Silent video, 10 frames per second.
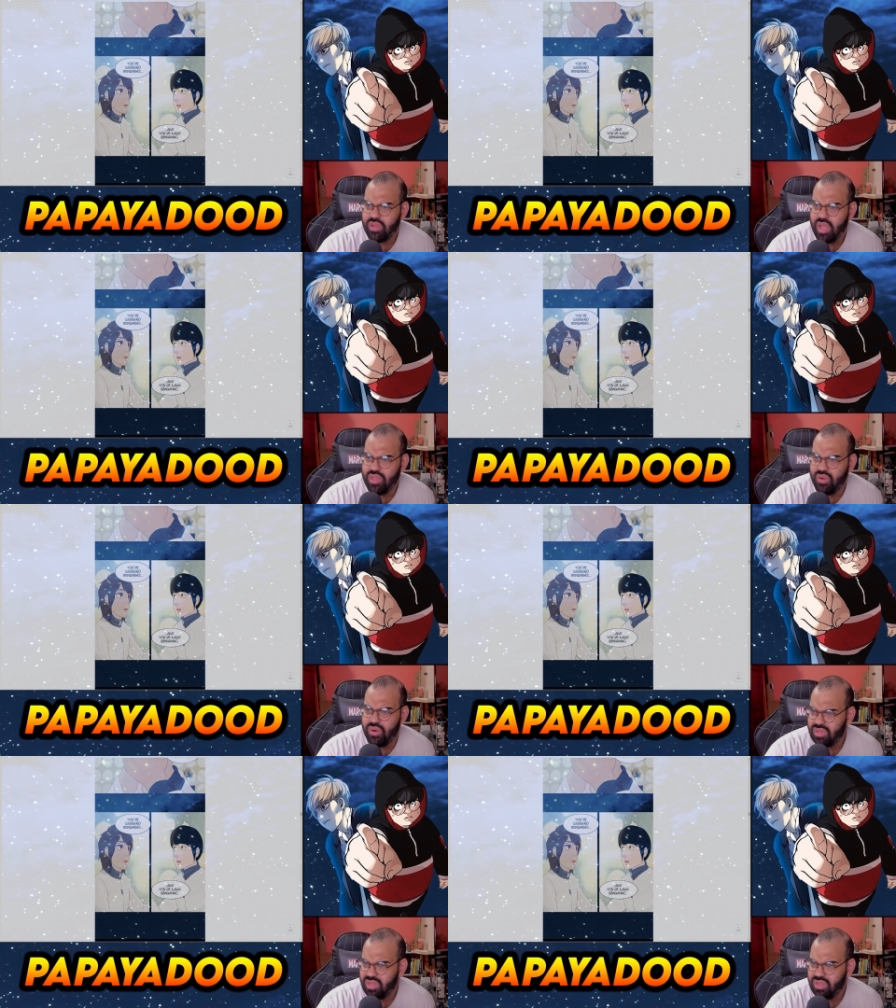and
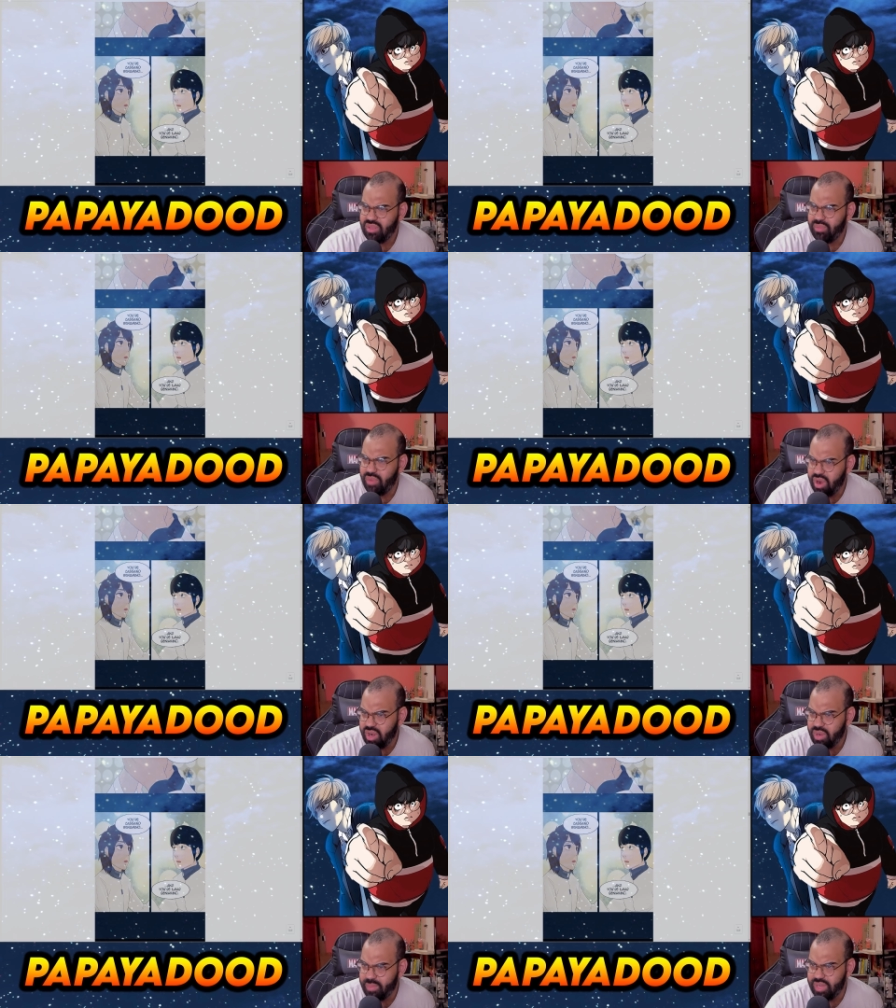your
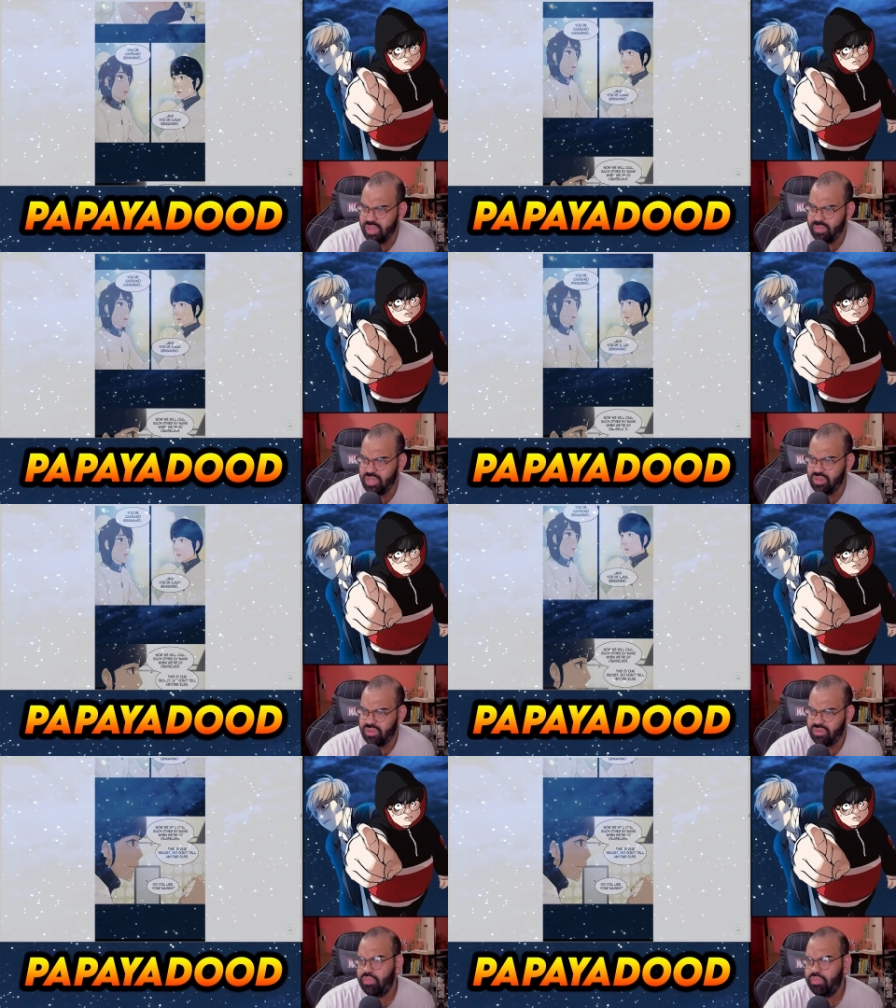Omar Beniamino.